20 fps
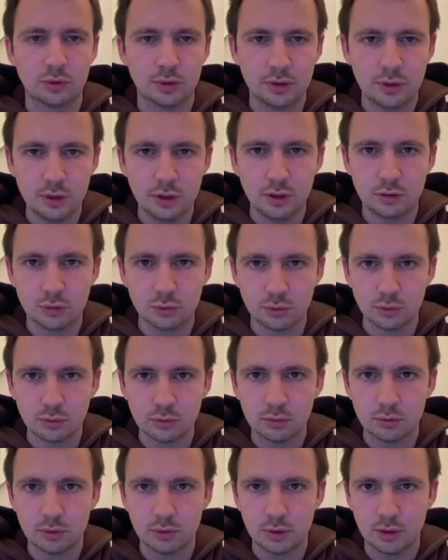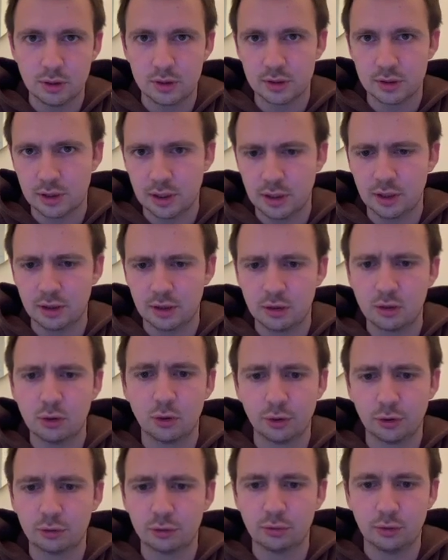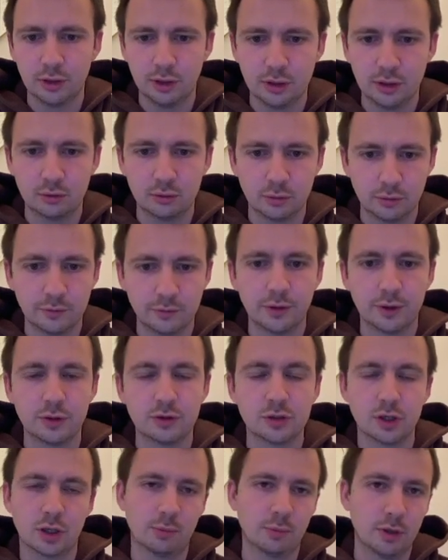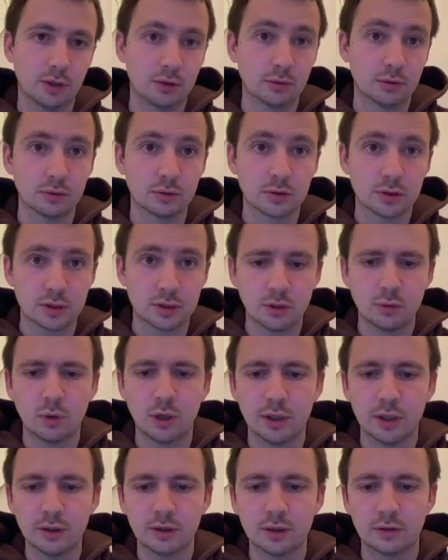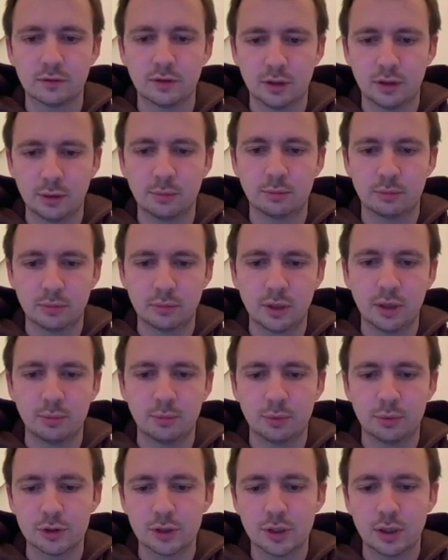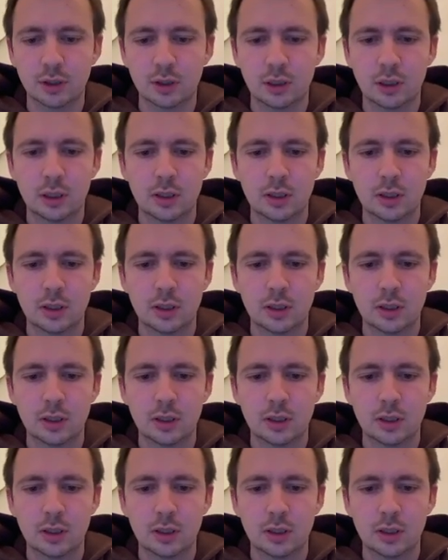d2 is like going to lead to a funny checkmate on c1 if they keep pushing.